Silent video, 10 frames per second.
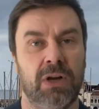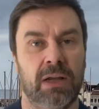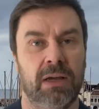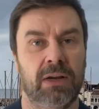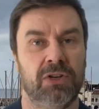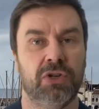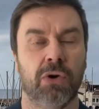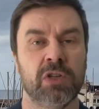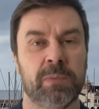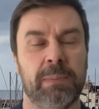
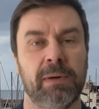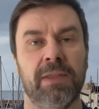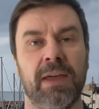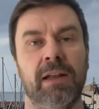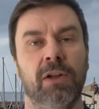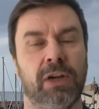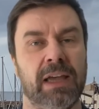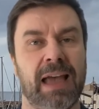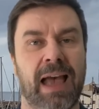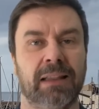insurance people are there
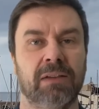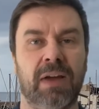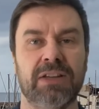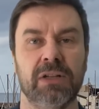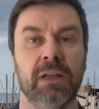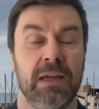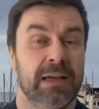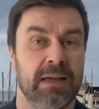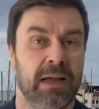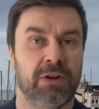looking at the vessel,
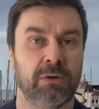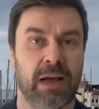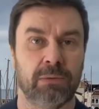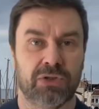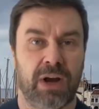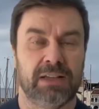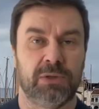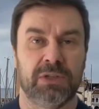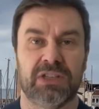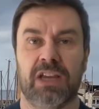no doubt trying
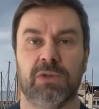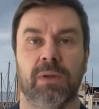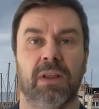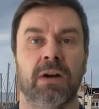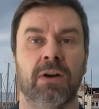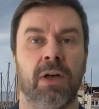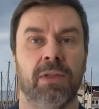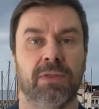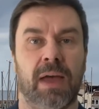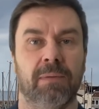to assess whether or
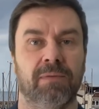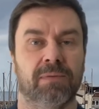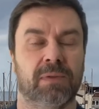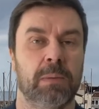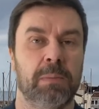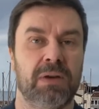not that can be